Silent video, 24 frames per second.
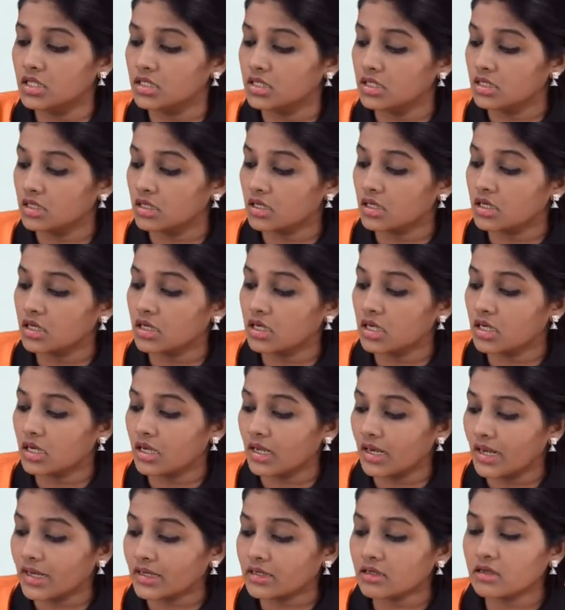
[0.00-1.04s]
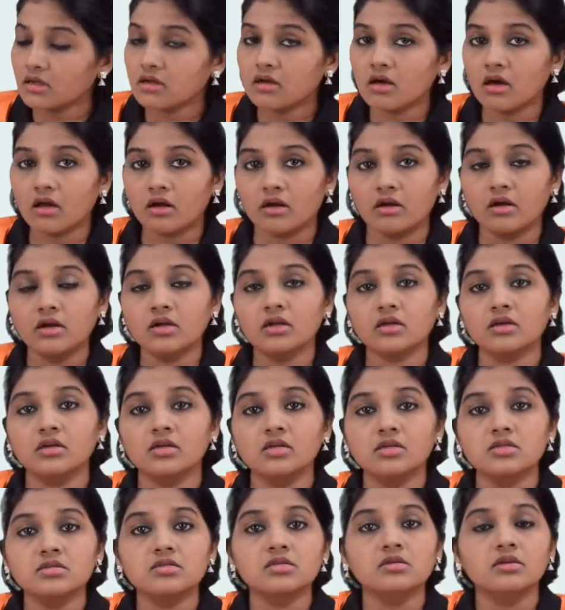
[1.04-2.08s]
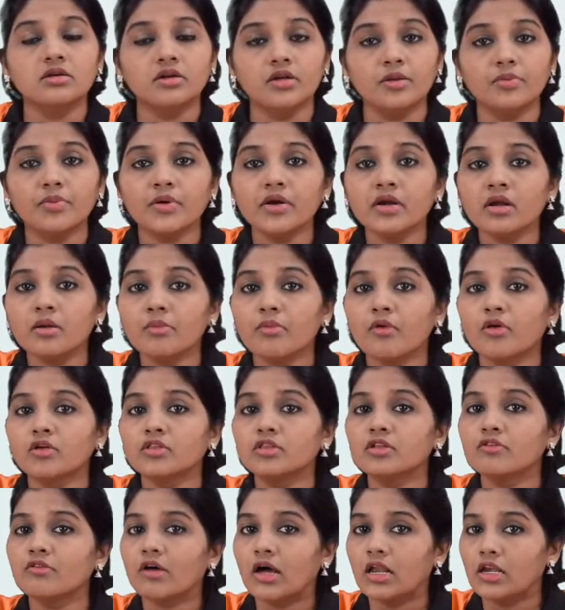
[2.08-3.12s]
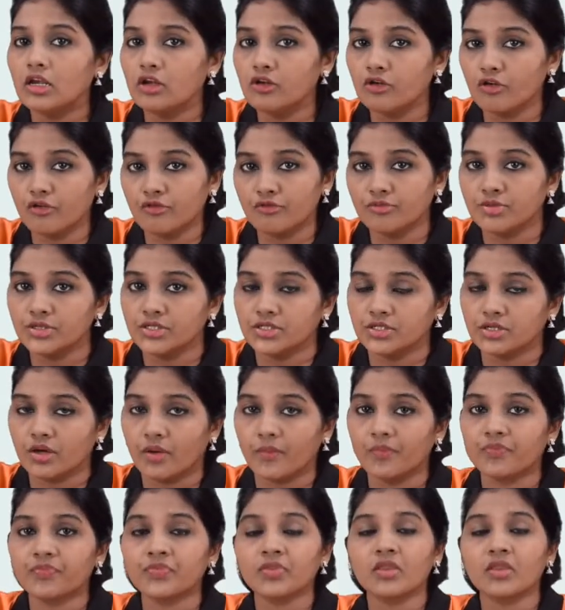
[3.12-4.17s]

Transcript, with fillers: the collector current is depend upon the value of beta.